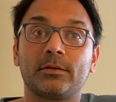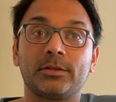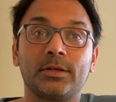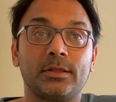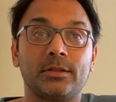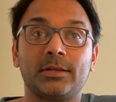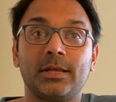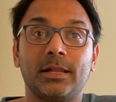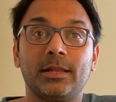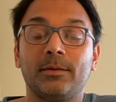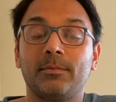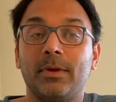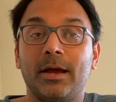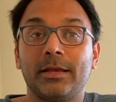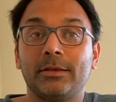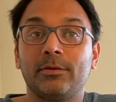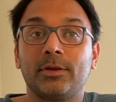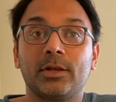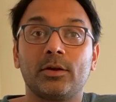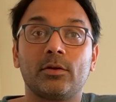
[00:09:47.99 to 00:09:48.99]
Just tell him
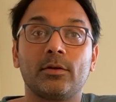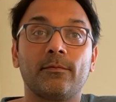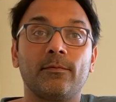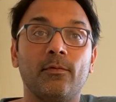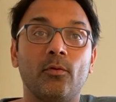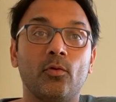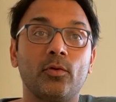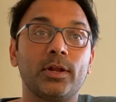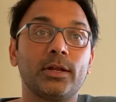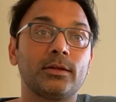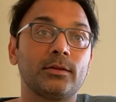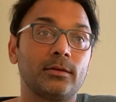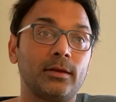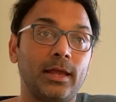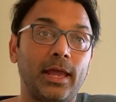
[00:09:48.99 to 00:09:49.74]
you cannot afford it